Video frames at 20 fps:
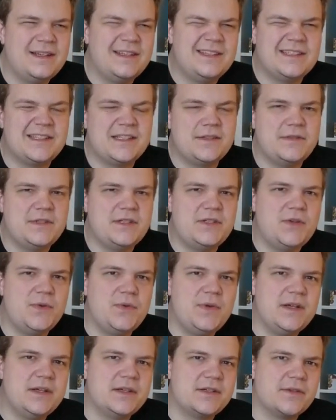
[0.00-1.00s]
72
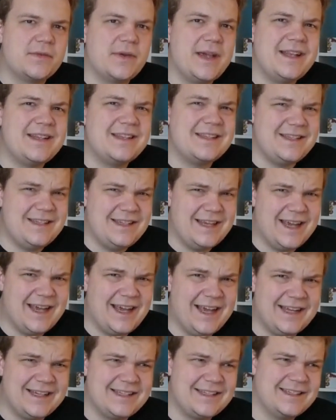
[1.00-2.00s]
years of age, and he
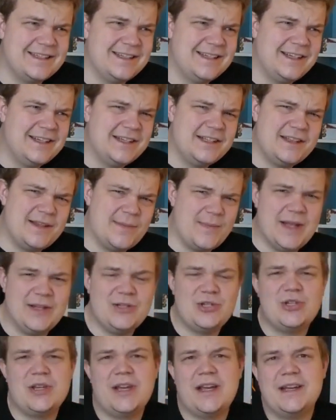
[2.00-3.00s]
had
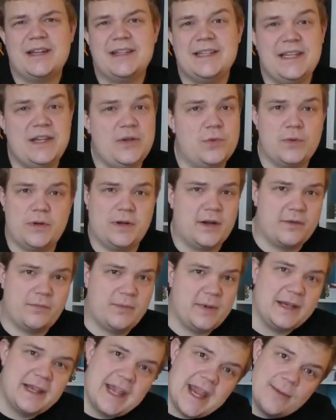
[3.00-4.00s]
dementia. He would not have
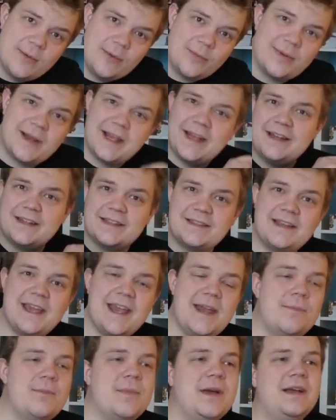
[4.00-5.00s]
been capable of playing this
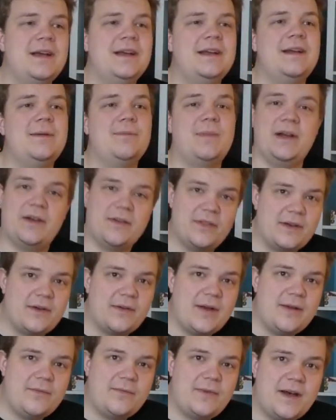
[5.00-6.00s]
game. My other
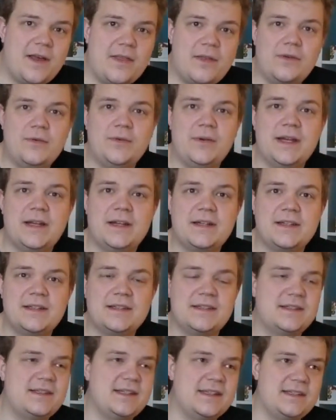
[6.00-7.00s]
grandfather, who
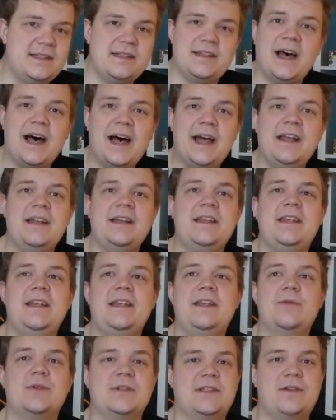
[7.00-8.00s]
is 69,
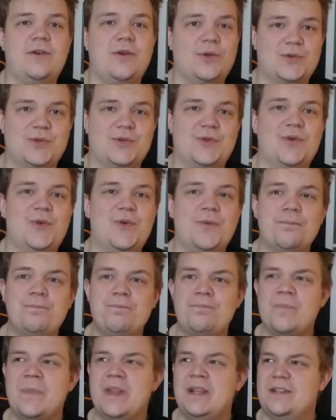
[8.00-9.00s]
he was also
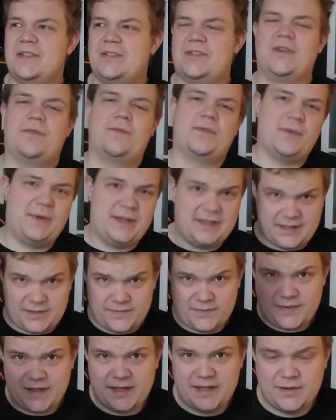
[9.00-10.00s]
suffering
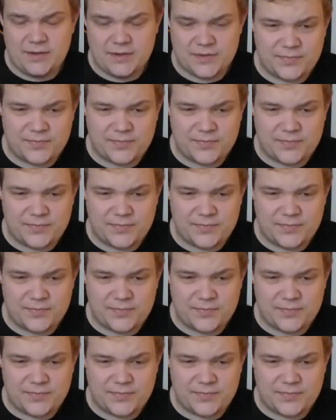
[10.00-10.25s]
something in his